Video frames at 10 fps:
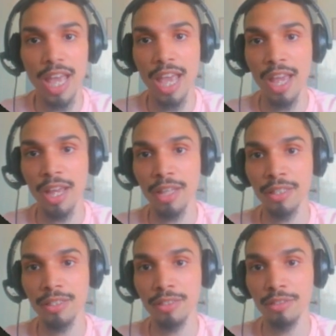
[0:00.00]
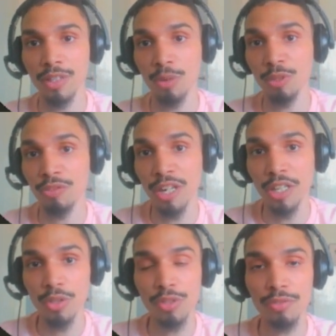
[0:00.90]
and hope you find
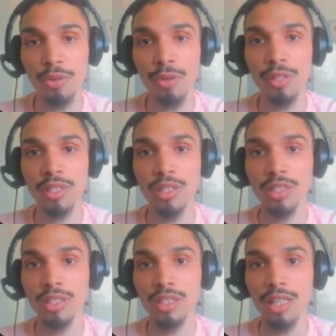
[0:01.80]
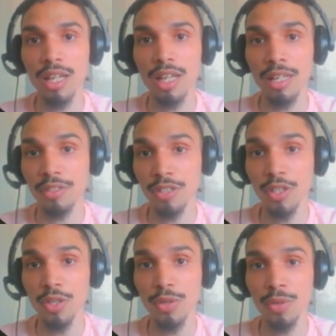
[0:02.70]
it useful. And see
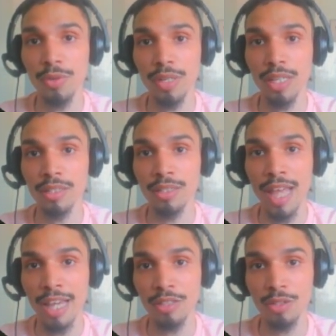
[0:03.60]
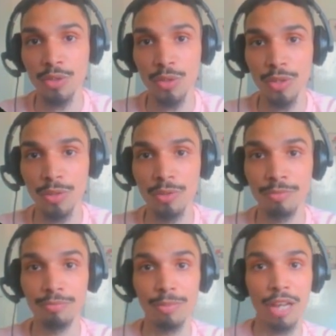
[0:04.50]
you in the next tutorial.
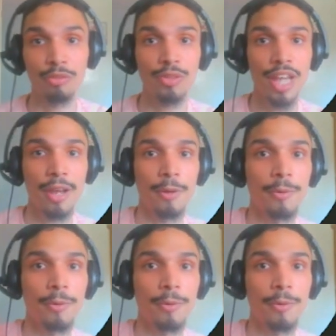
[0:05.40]
Bye for now.